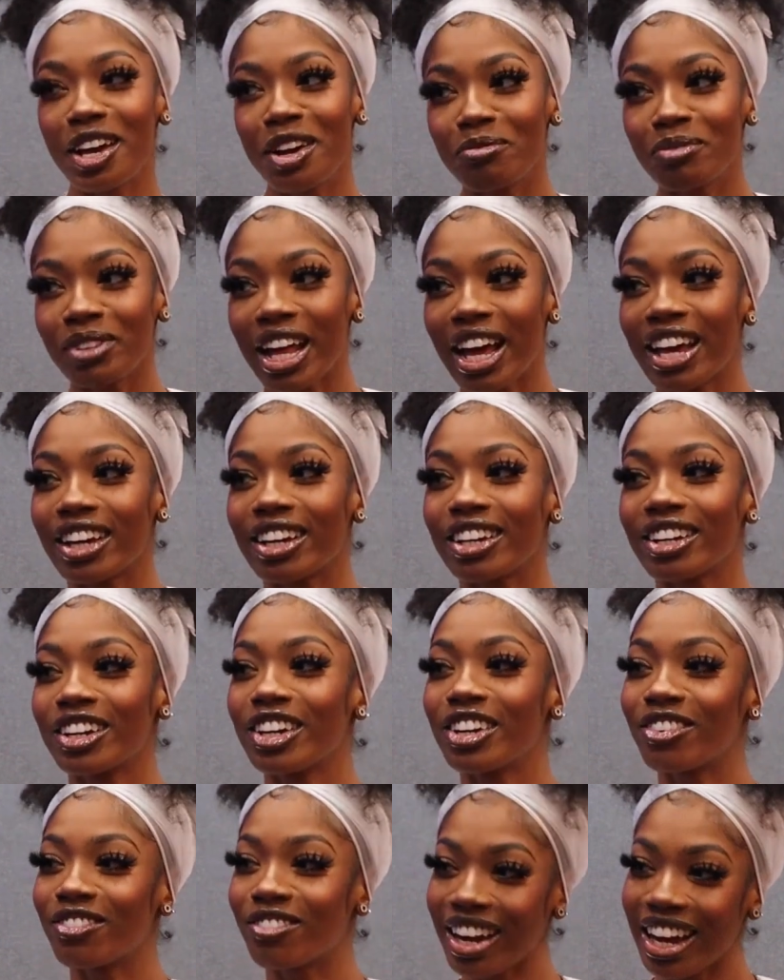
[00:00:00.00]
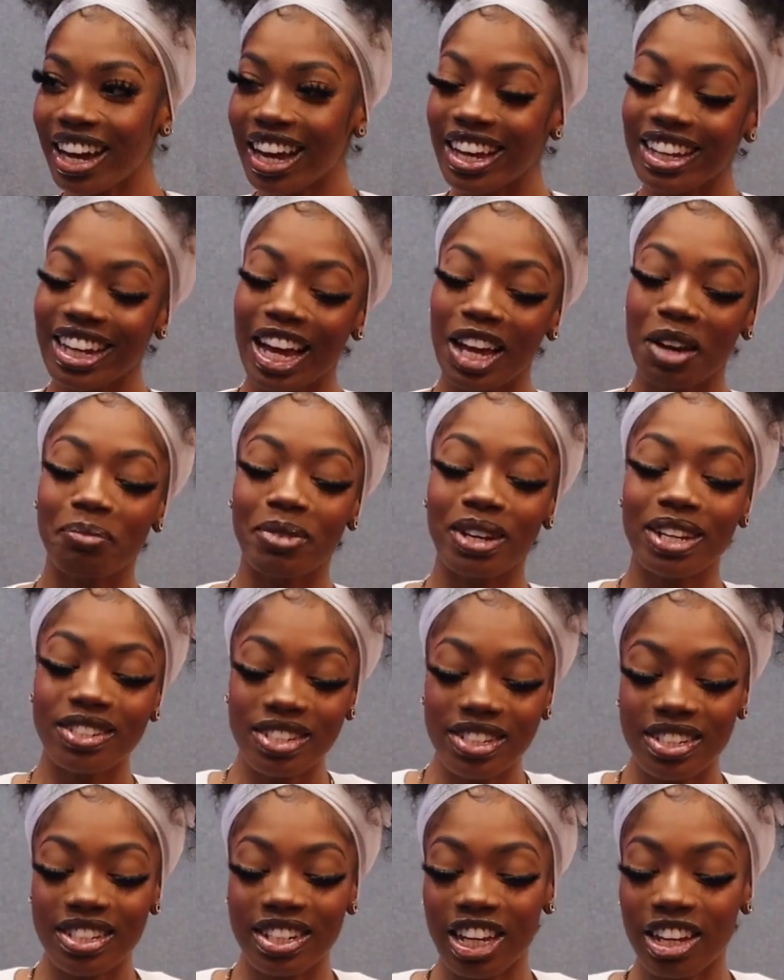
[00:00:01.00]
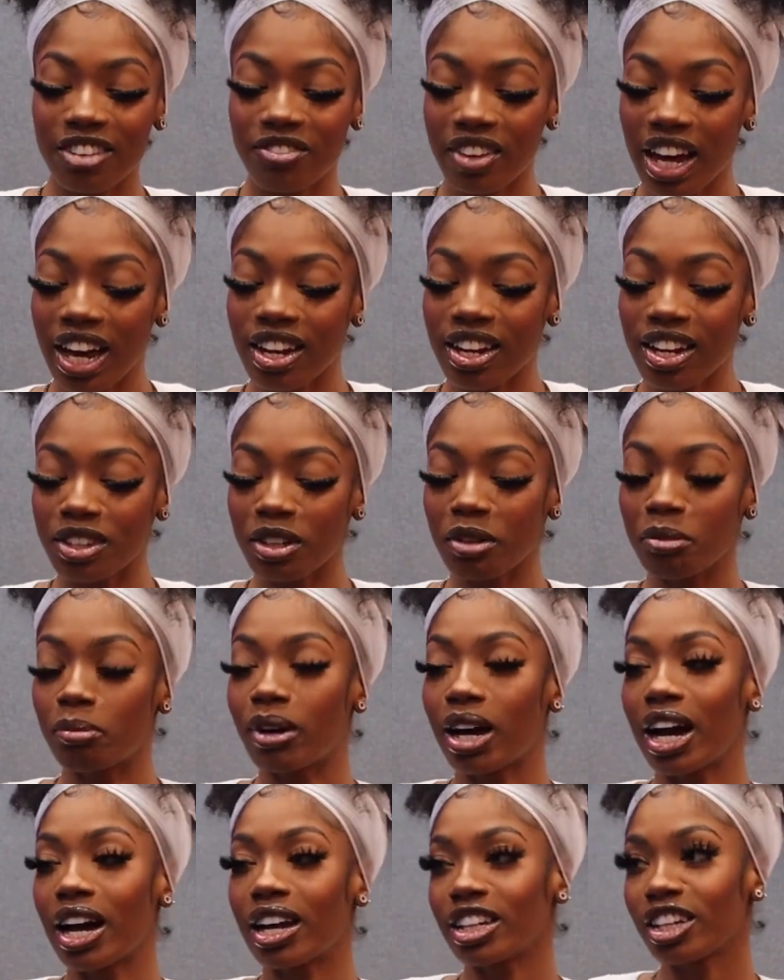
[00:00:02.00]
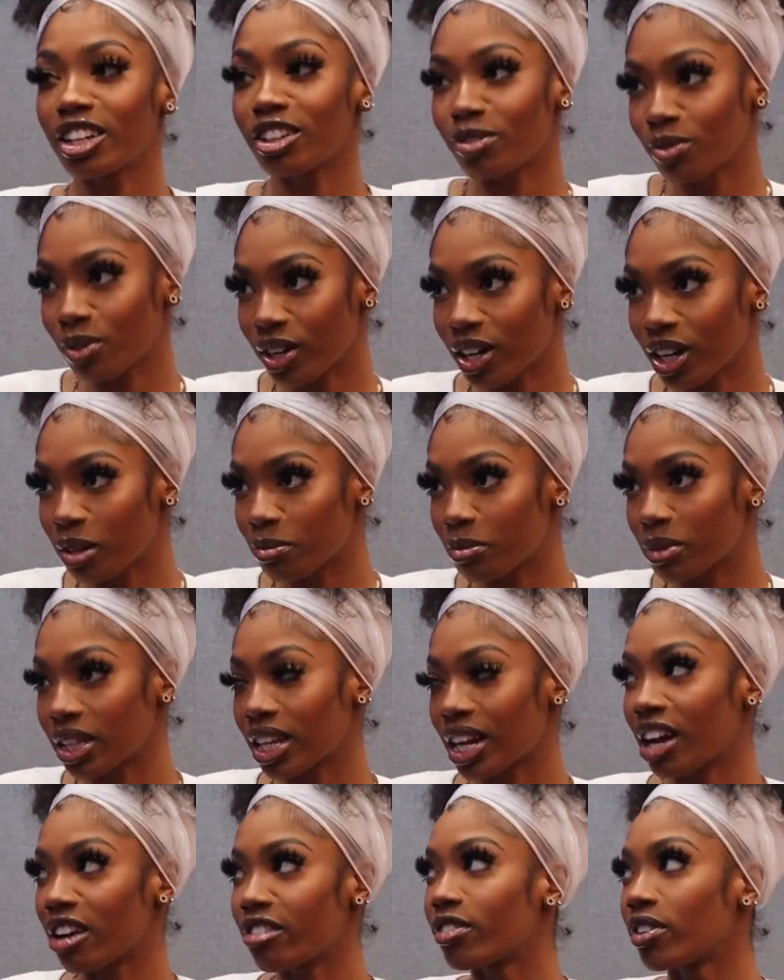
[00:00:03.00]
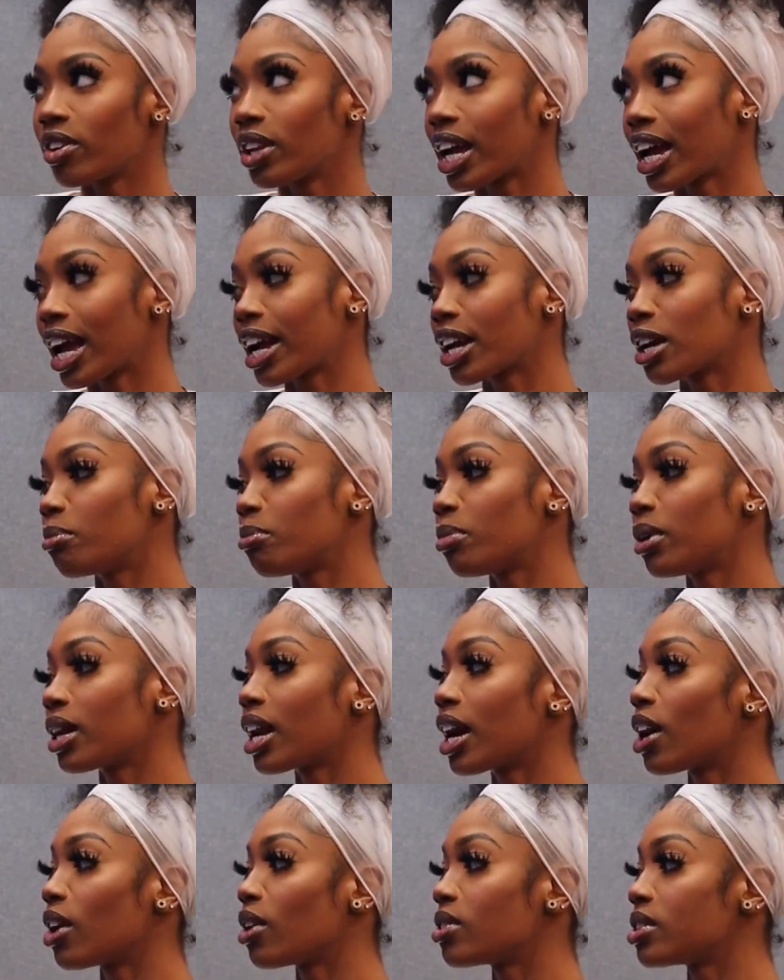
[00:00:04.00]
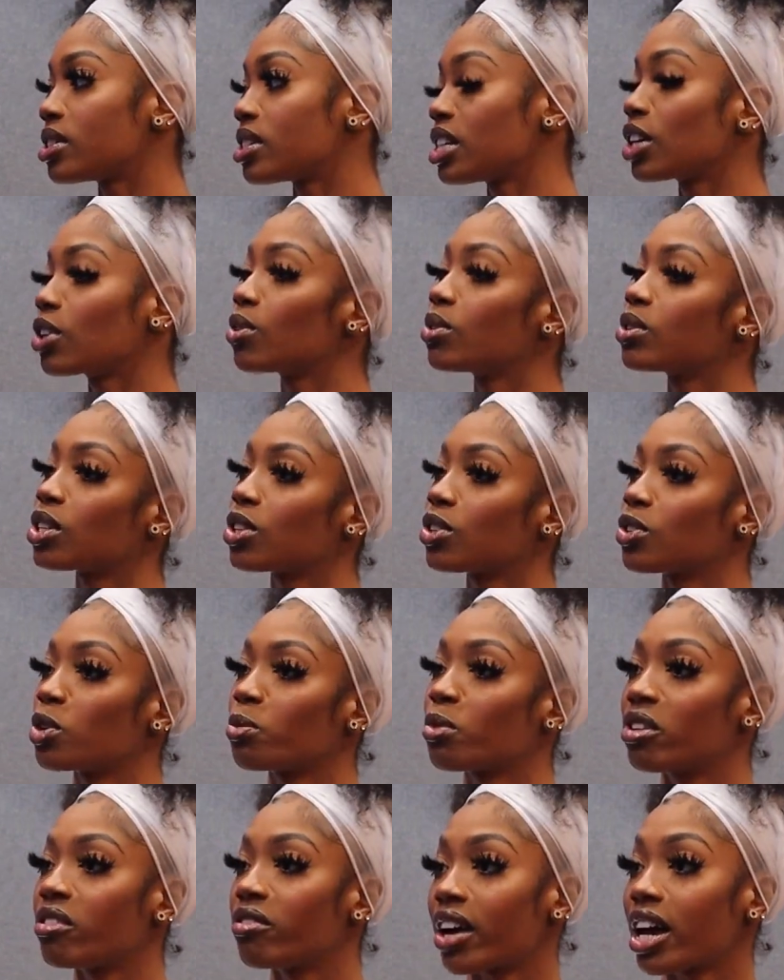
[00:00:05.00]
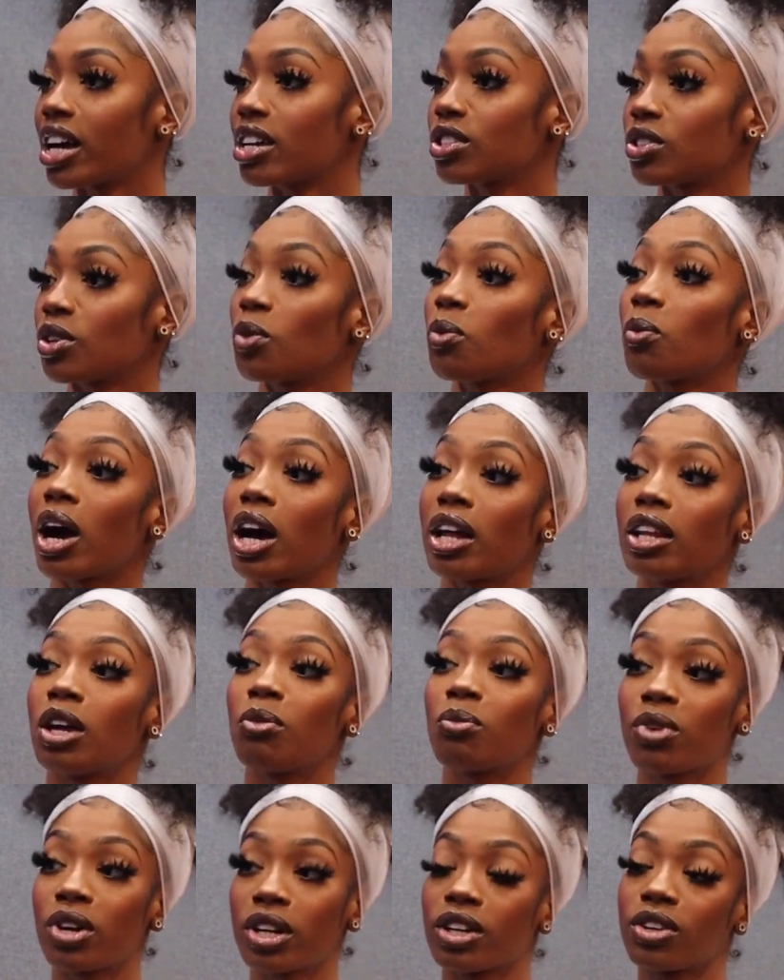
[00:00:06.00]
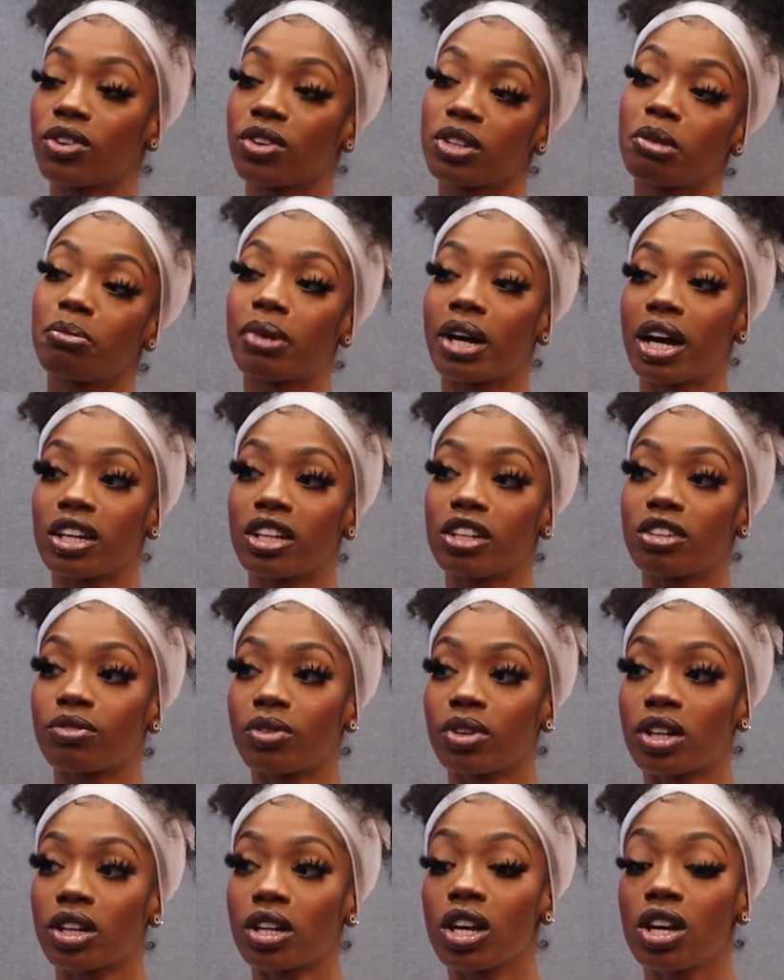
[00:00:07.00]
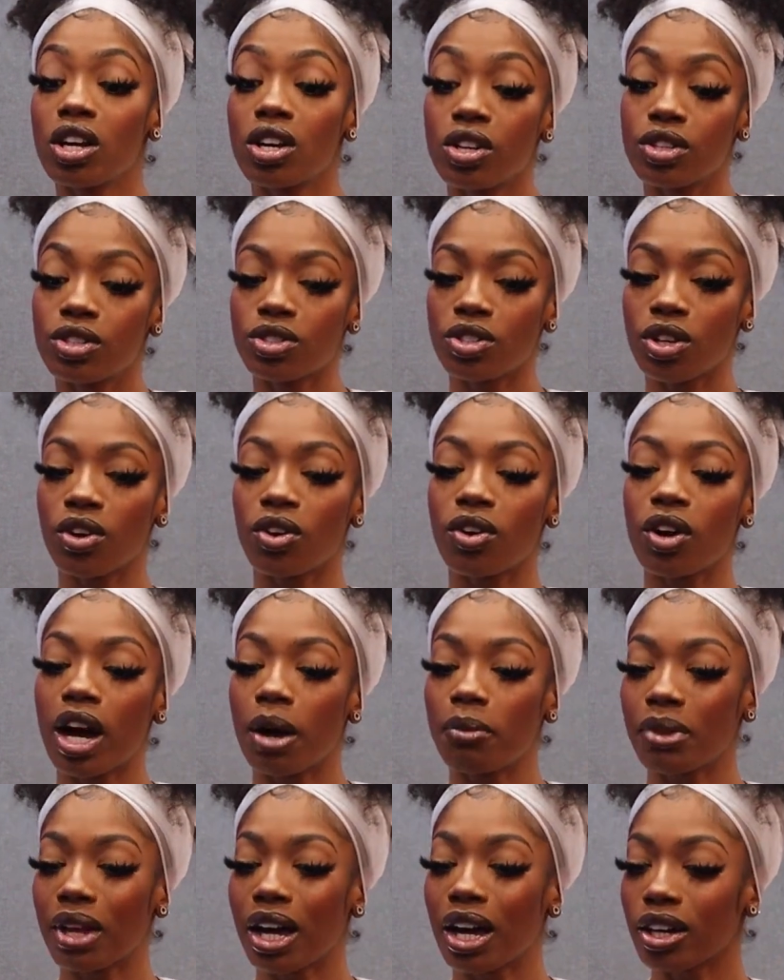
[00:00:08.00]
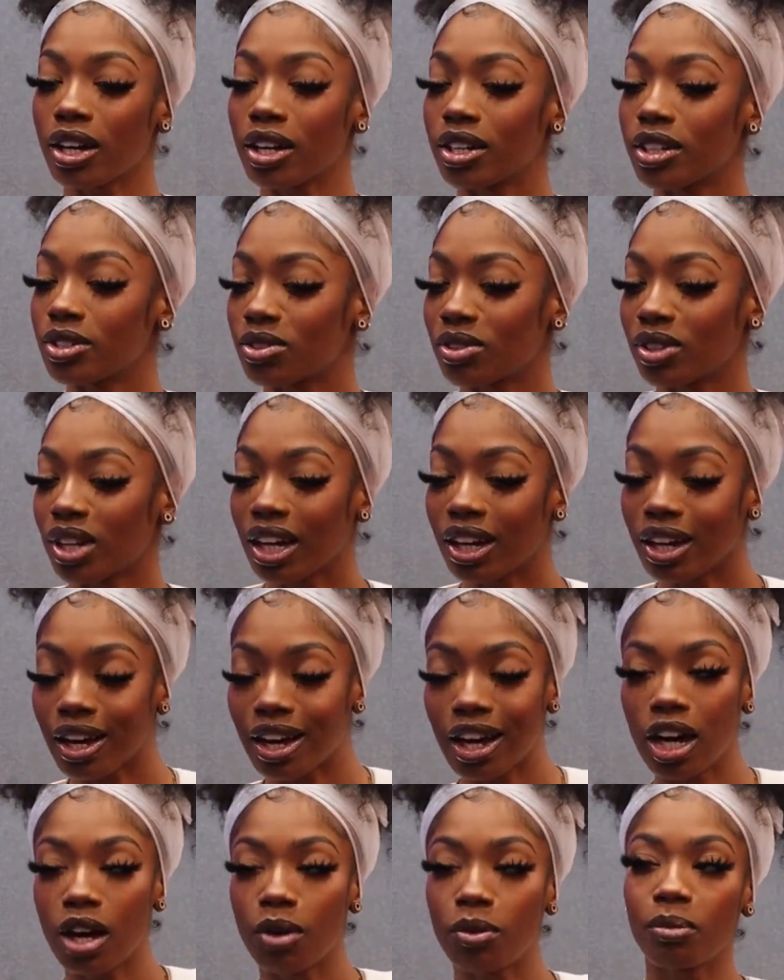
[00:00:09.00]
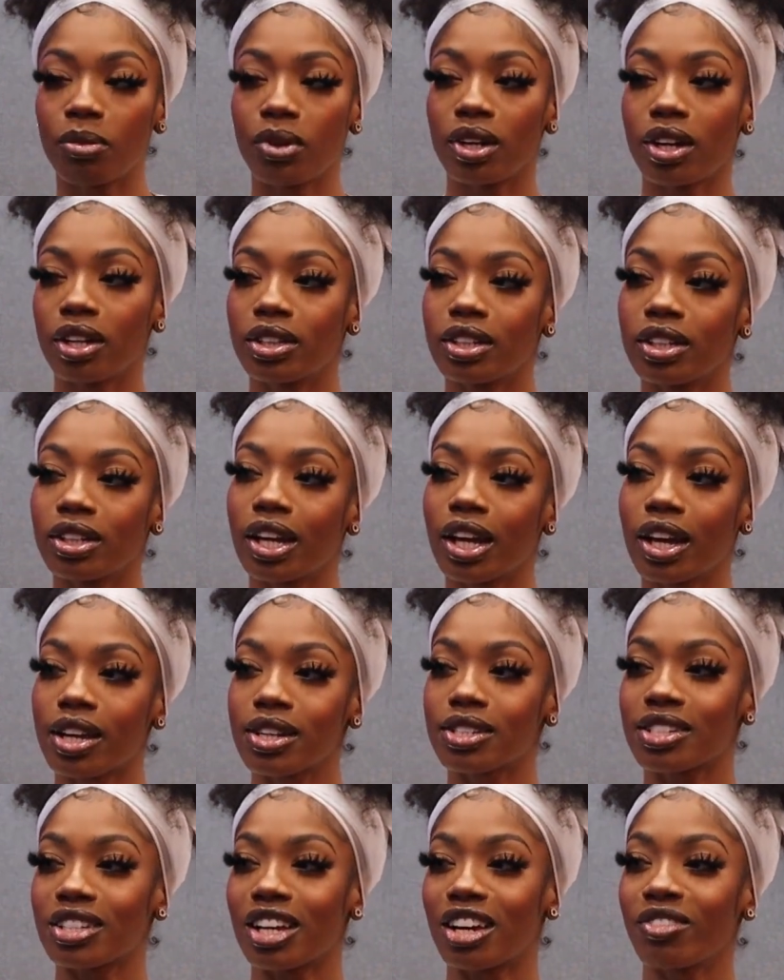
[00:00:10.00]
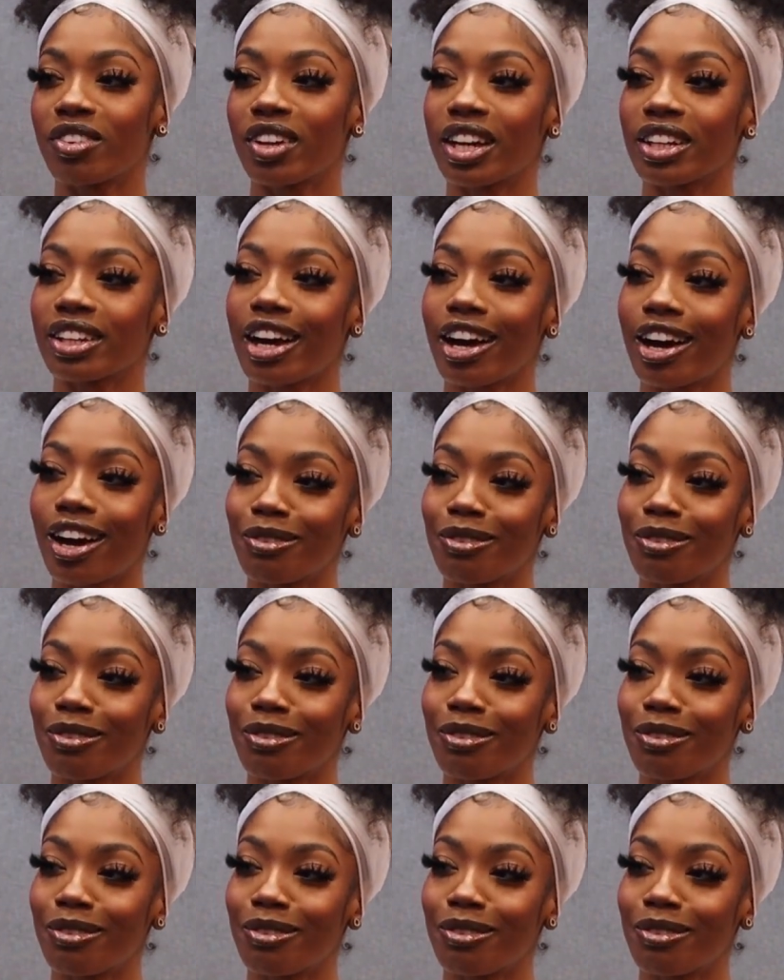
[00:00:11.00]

am, Streets like, is waiting. Right, like decent to give y'all another body of work, but then I feel like I can put out singles a little more faster while I'm working on the body of work. So I'm not going to do like an album or nothing next, because I feel like the